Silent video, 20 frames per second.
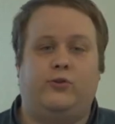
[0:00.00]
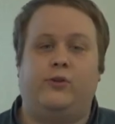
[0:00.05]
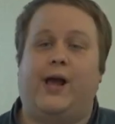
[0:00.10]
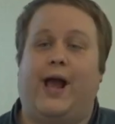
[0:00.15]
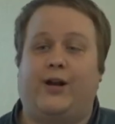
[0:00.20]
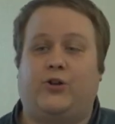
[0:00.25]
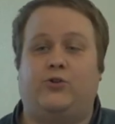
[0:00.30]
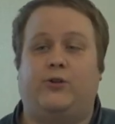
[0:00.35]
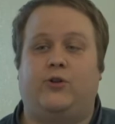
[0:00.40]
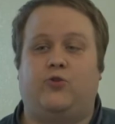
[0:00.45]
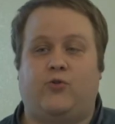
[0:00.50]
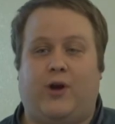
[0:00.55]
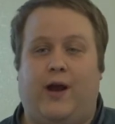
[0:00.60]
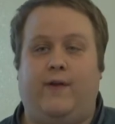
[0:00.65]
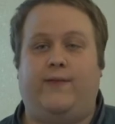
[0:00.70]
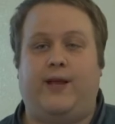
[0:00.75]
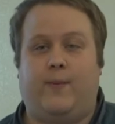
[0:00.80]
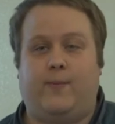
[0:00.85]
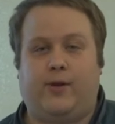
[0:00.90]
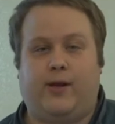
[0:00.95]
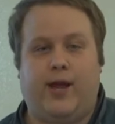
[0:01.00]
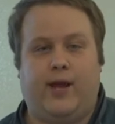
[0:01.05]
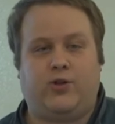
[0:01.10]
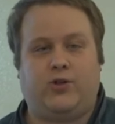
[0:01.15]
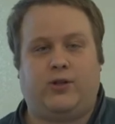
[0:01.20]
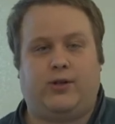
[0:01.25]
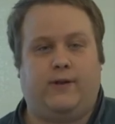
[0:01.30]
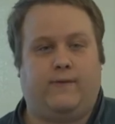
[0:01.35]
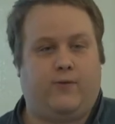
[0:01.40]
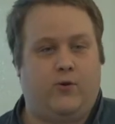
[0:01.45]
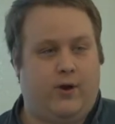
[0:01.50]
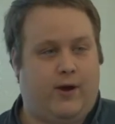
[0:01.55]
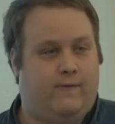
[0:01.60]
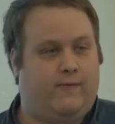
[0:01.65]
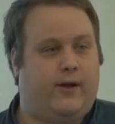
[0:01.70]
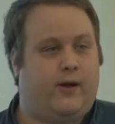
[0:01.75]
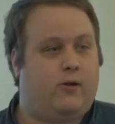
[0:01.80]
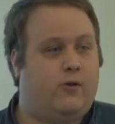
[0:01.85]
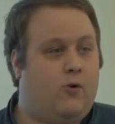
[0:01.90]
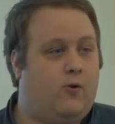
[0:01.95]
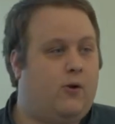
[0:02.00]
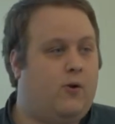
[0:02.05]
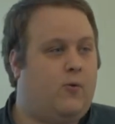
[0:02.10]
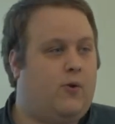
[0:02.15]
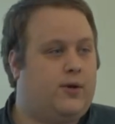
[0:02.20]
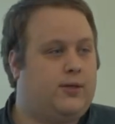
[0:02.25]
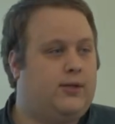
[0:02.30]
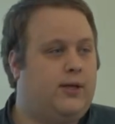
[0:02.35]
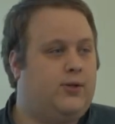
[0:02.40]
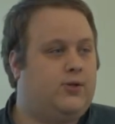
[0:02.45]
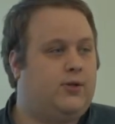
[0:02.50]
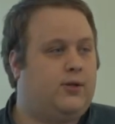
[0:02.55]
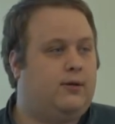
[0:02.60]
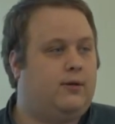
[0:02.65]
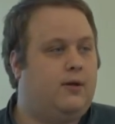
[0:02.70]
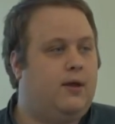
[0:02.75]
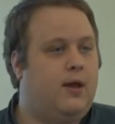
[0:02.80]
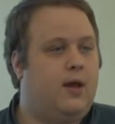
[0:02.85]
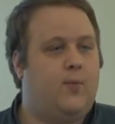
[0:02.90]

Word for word: actually drive the application if you have like a local workstation.